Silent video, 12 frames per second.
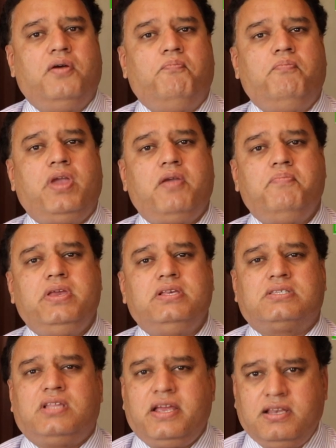may be
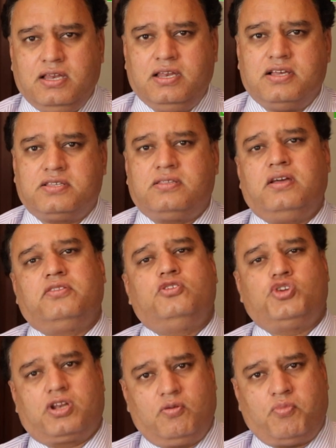slightly less than the
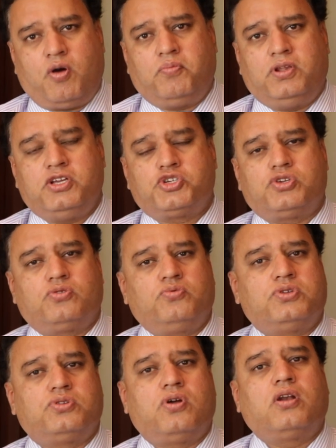general population who
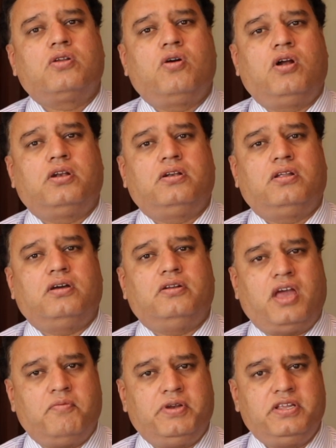has not got
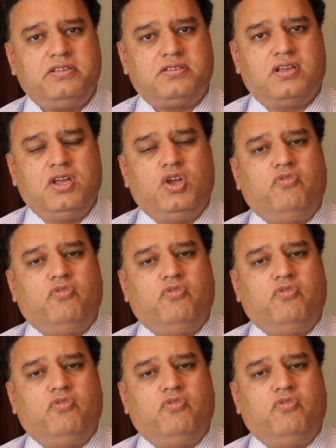diabetes.